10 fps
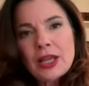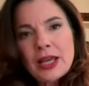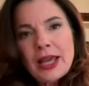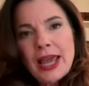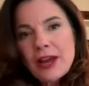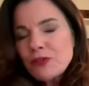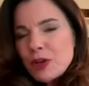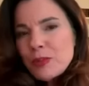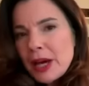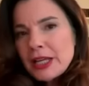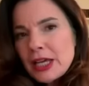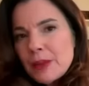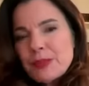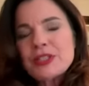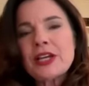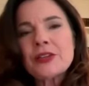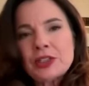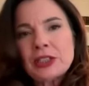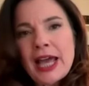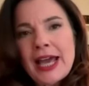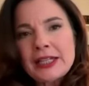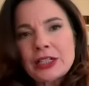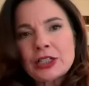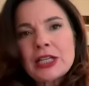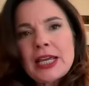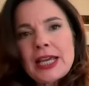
mm-hmm. everybody up and down the ladder